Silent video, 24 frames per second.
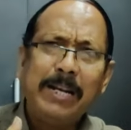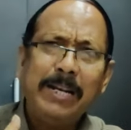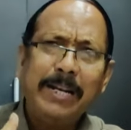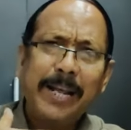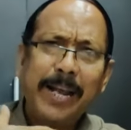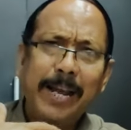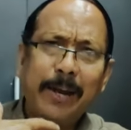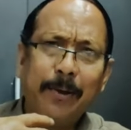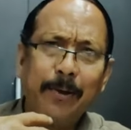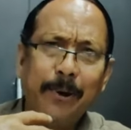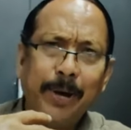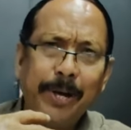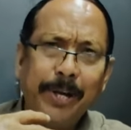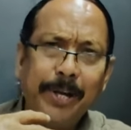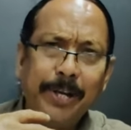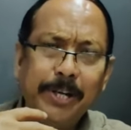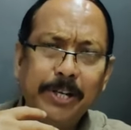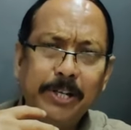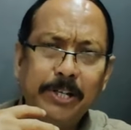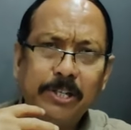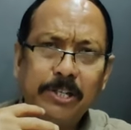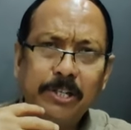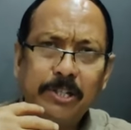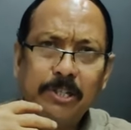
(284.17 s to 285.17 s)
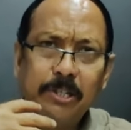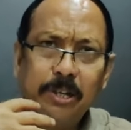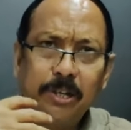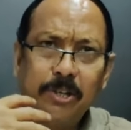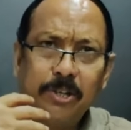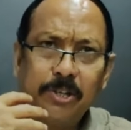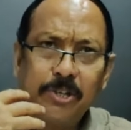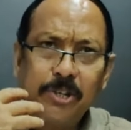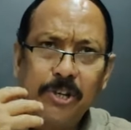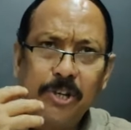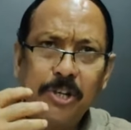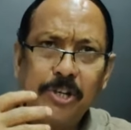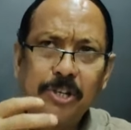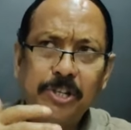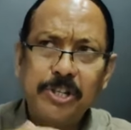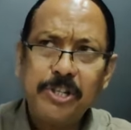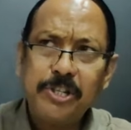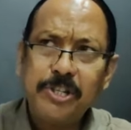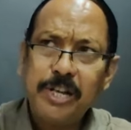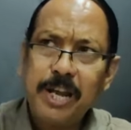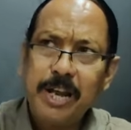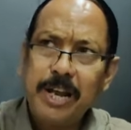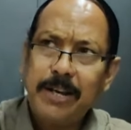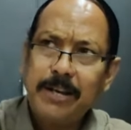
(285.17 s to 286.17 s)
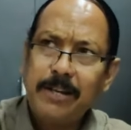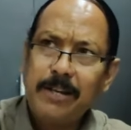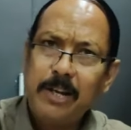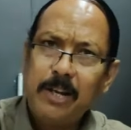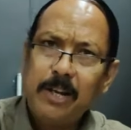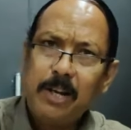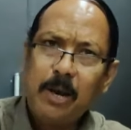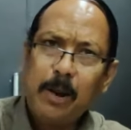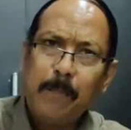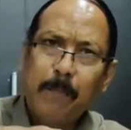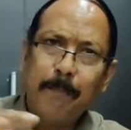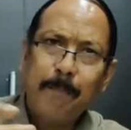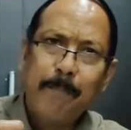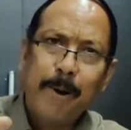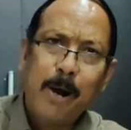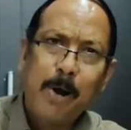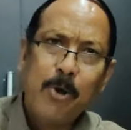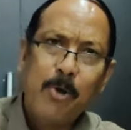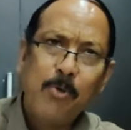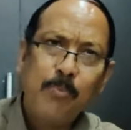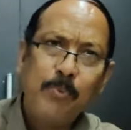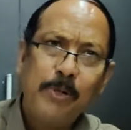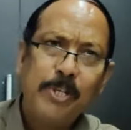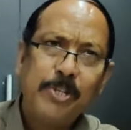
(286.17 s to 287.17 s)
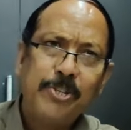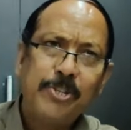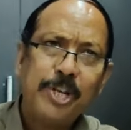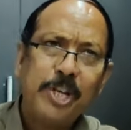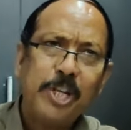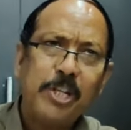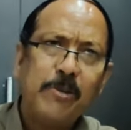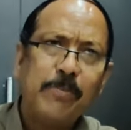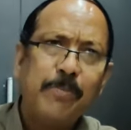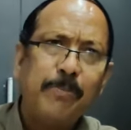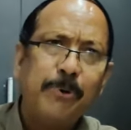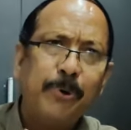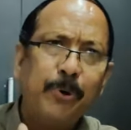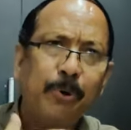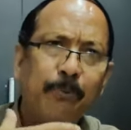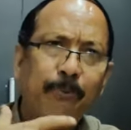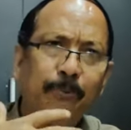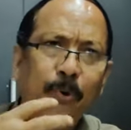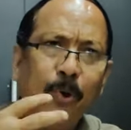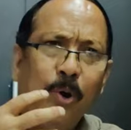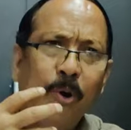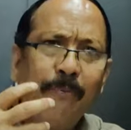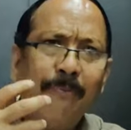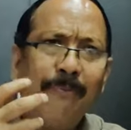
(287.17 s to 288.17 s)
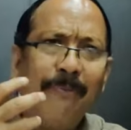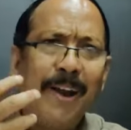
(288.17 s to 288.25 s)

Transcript: decorated the churches and the compound with such beautiful